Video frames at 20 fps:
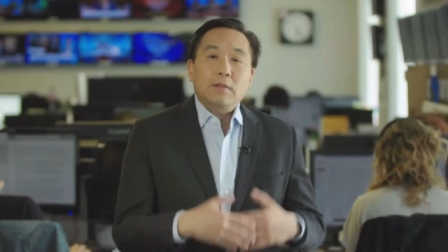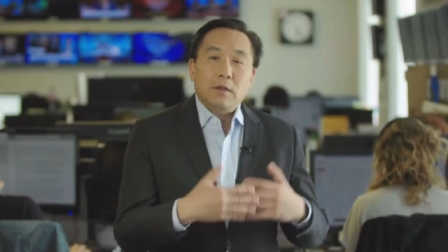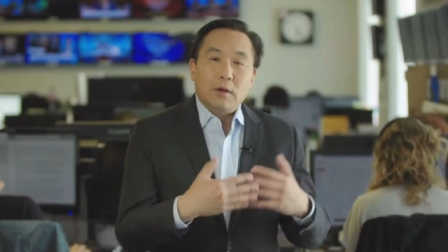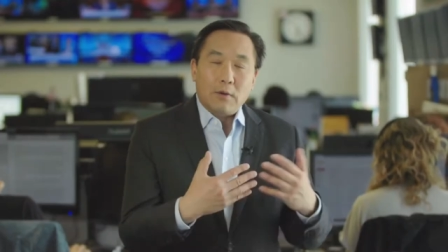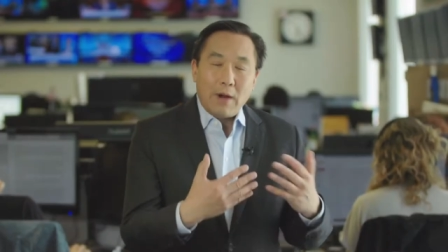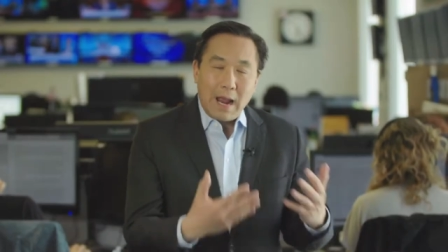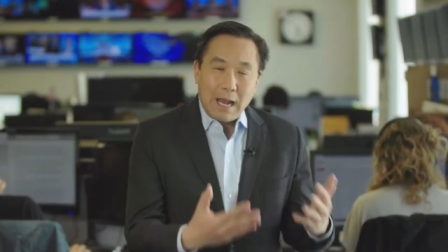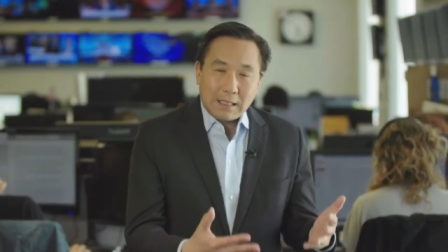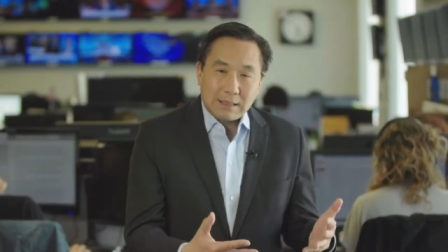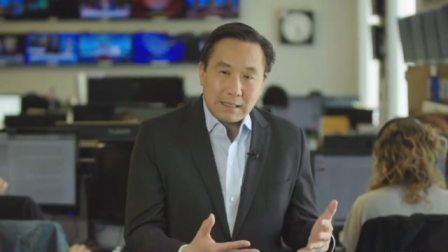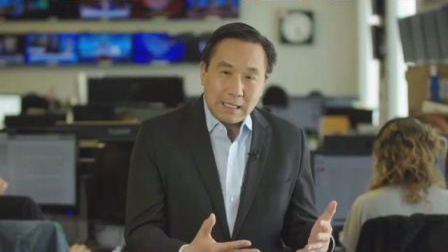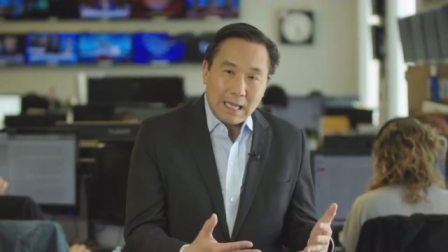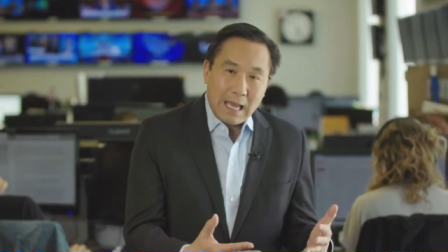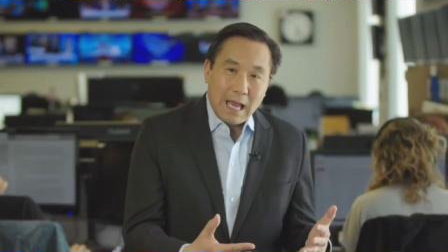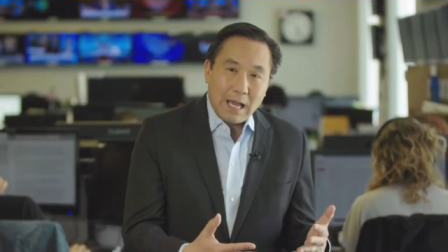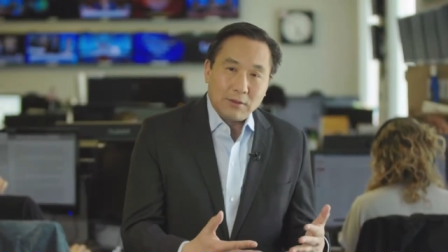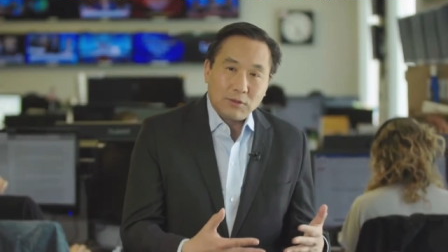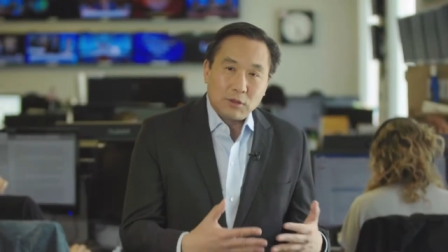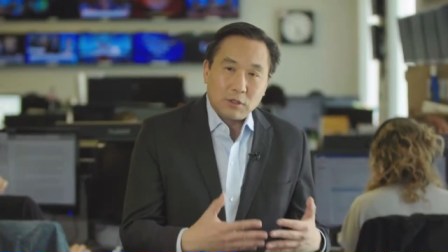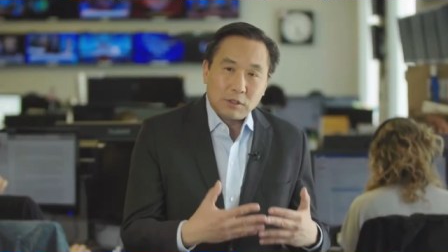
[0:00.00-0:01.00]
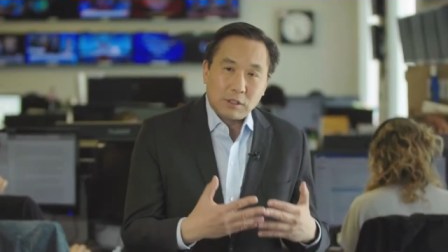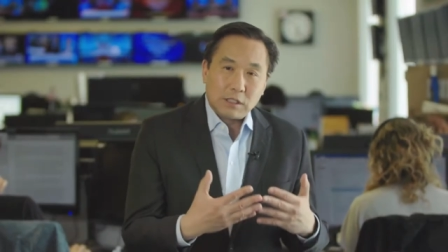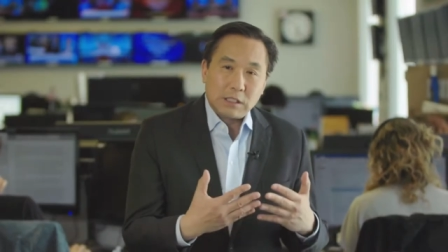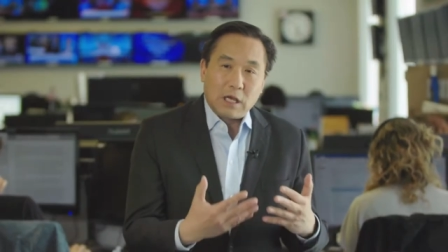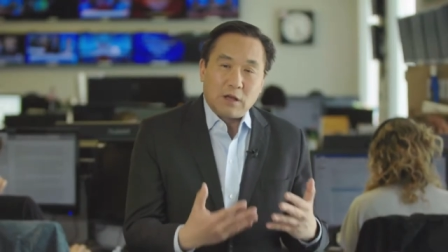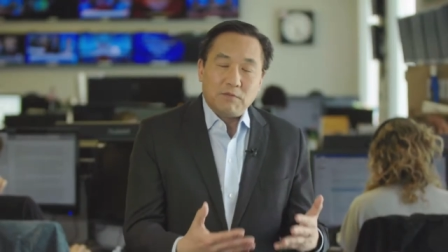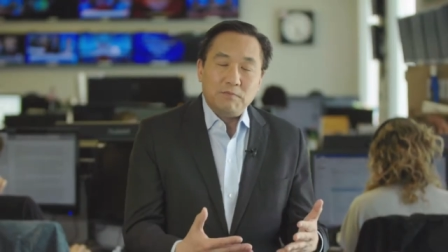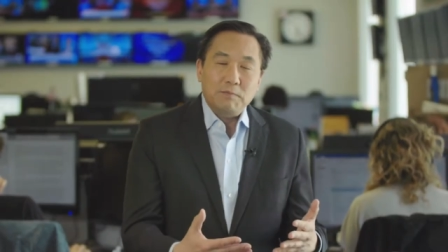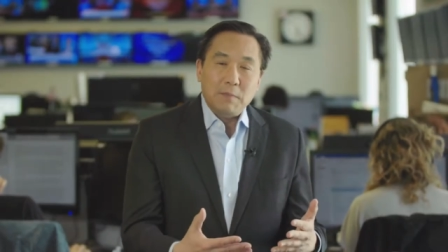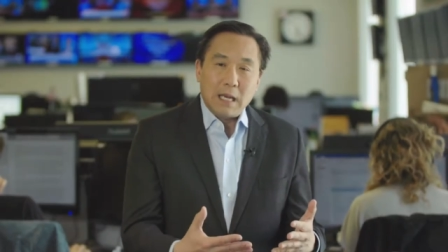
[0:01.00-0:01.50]
They're acting out, they're
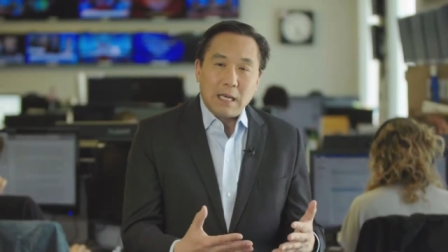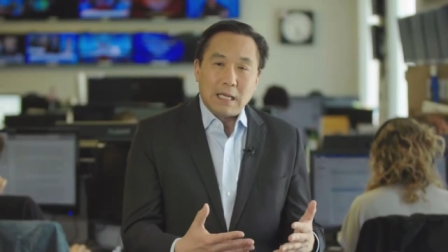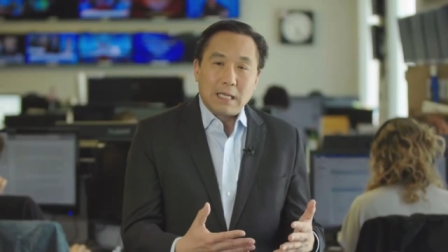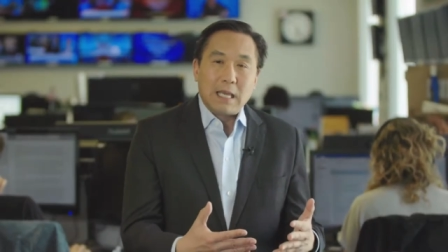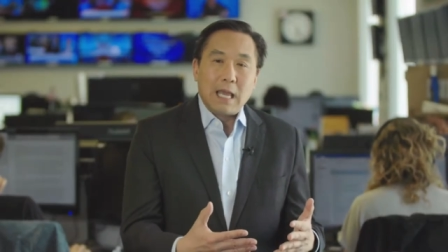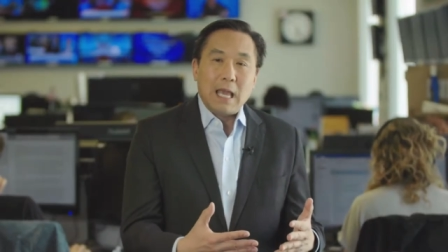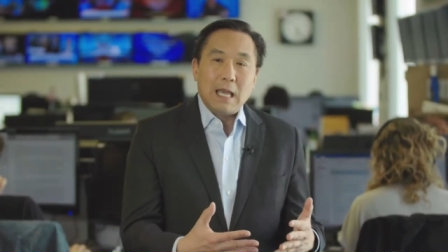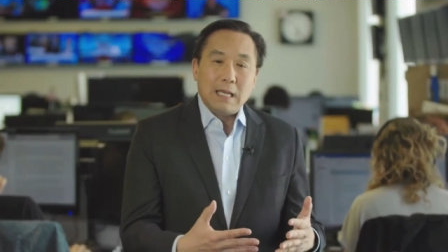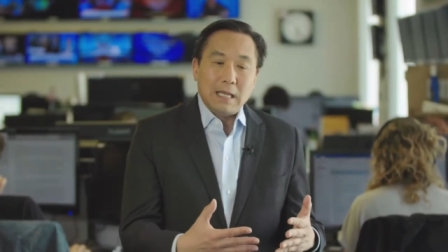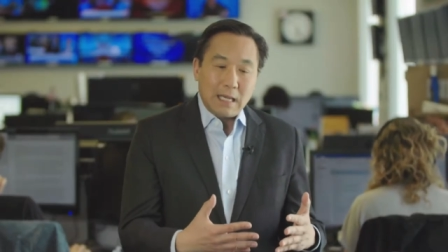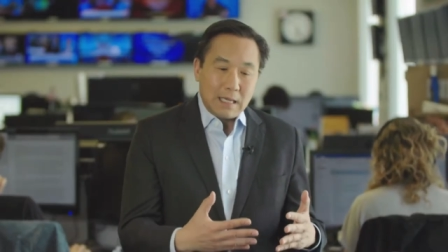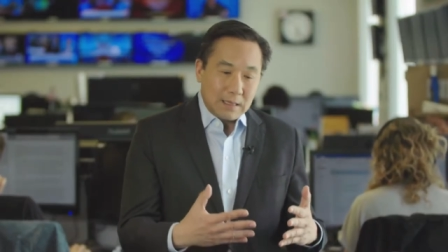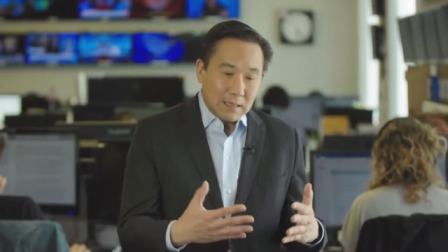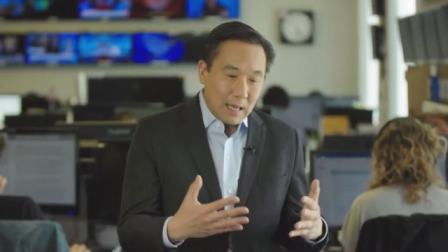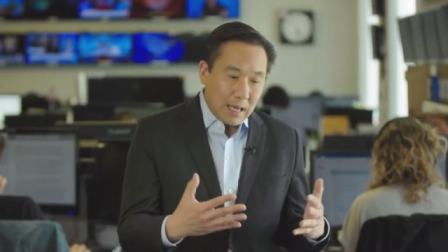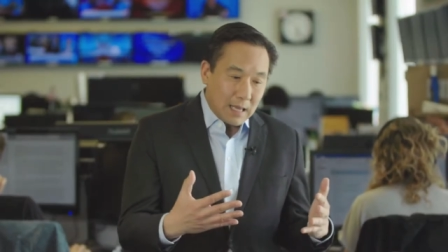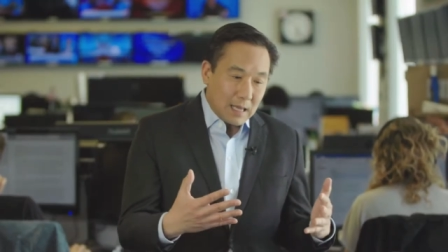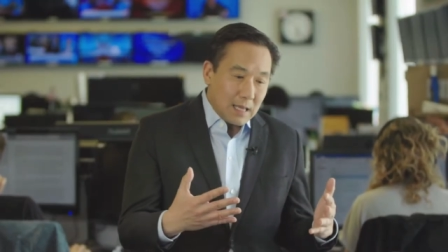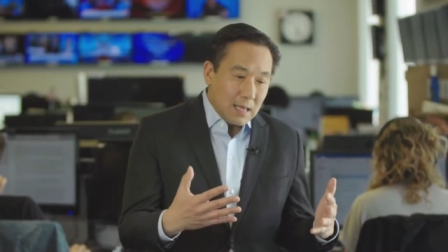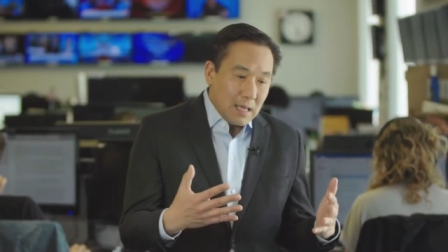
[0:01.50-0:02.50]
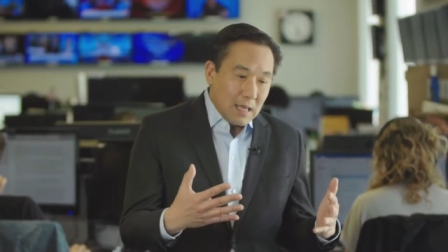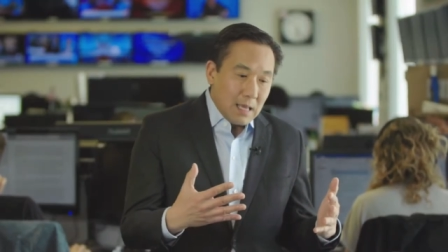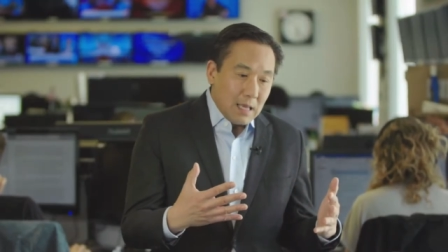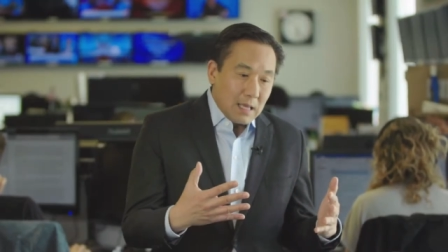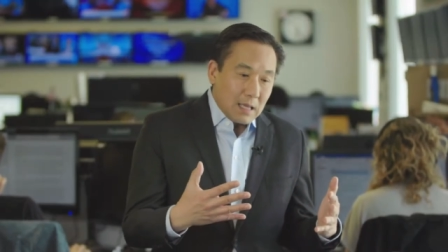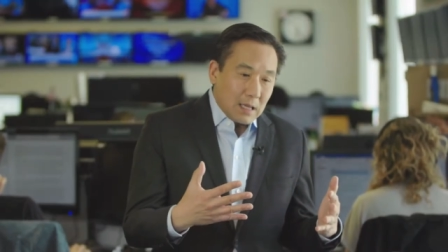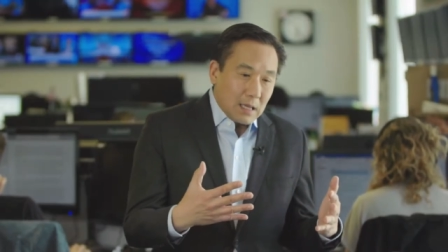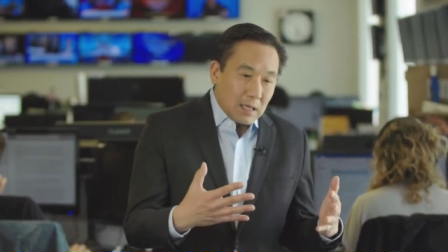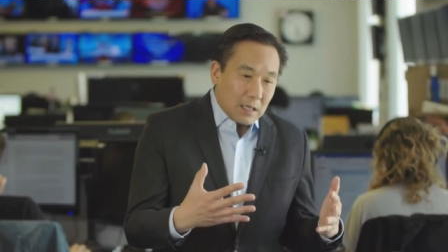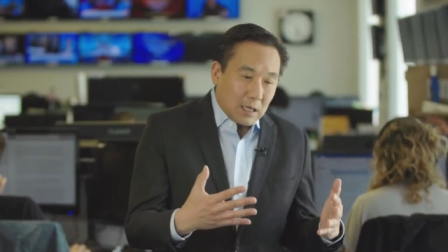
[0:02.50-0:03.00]
self medicating, they
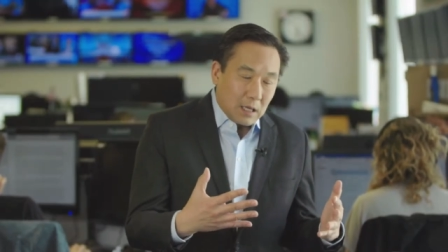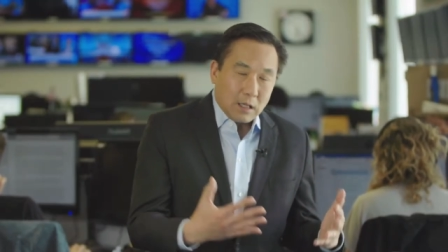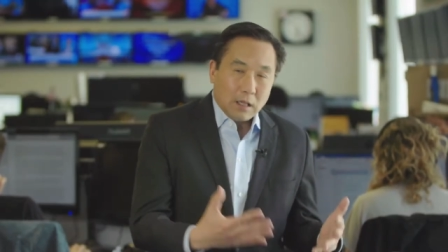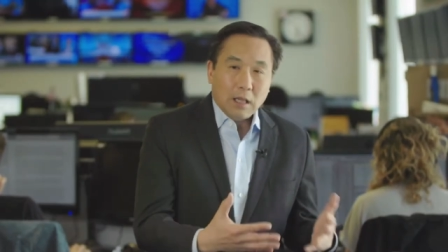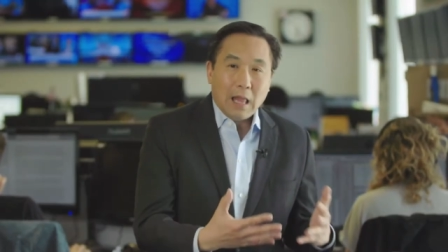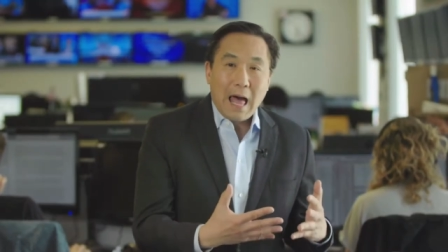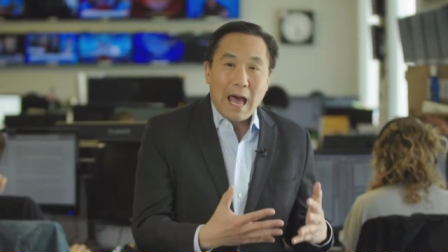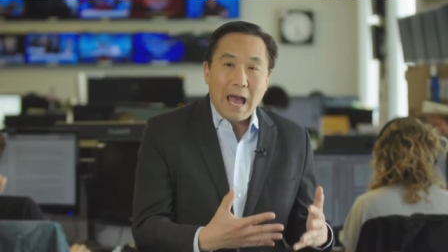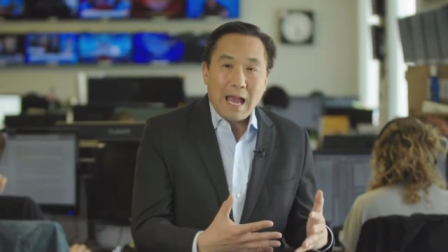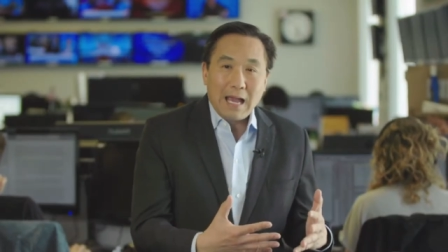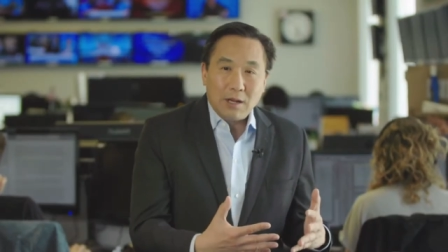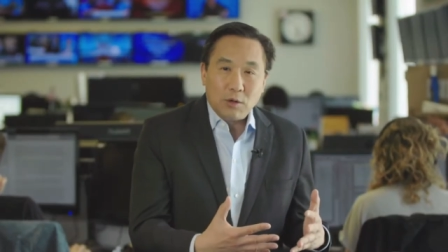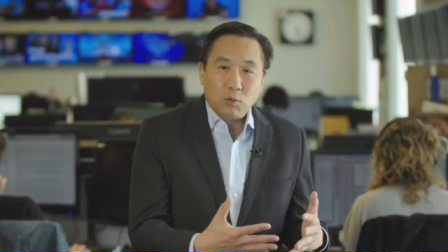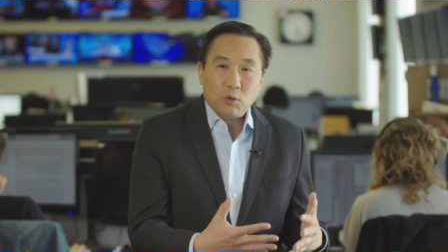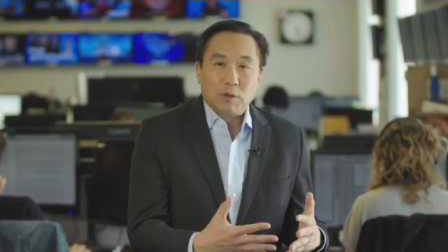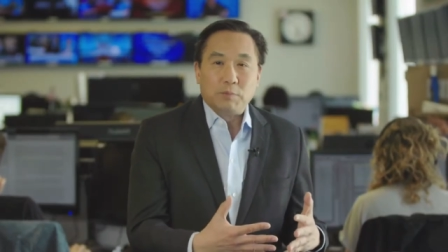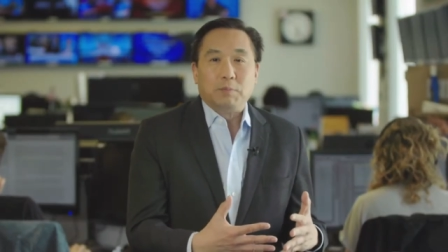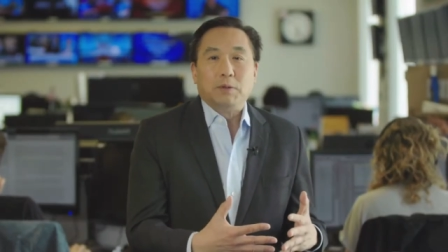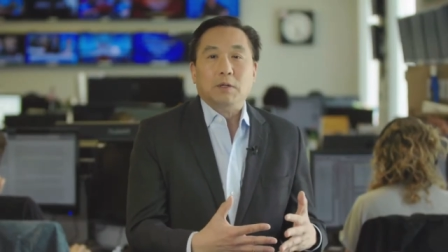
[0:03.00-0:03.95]
collide with